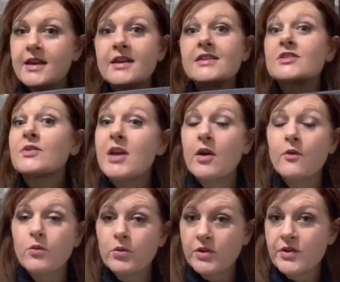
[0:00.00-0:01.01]
This took me a
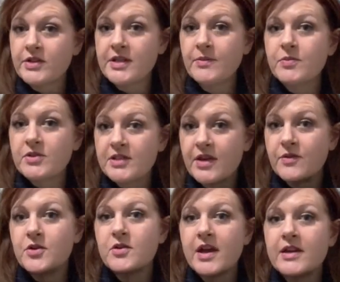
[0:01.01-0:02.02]
really long time to put together,
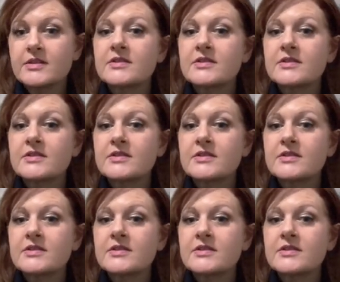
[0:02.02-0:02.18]
you guys.